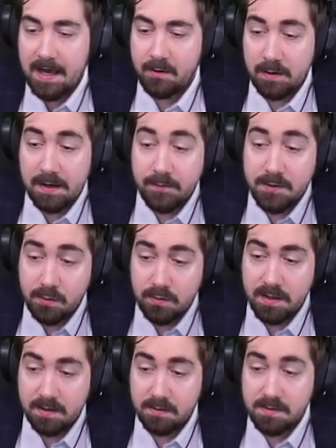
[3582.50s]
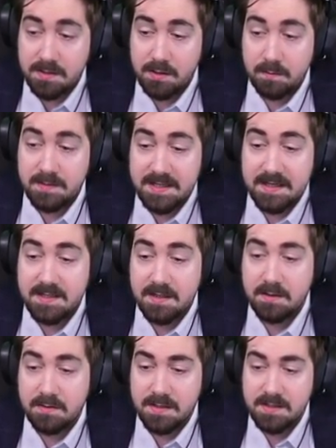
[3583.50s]
We have do not consume sextant
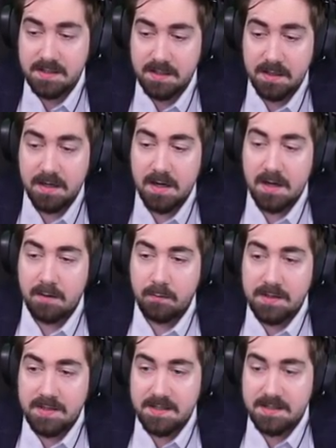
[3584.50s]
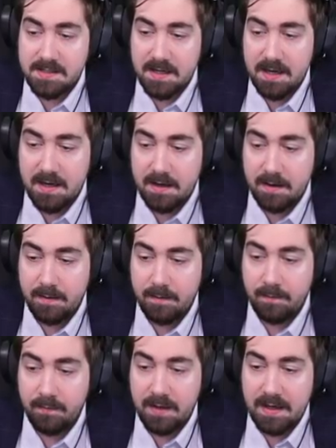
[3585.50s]
uses here, which is a
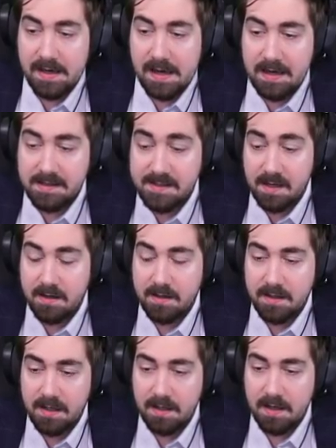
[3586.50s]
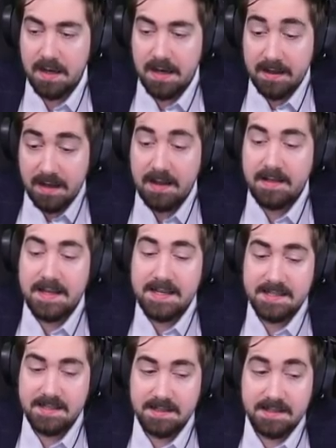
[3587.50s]
Zana thing. And
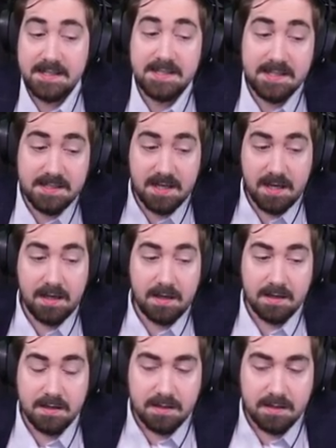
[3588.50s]
this is like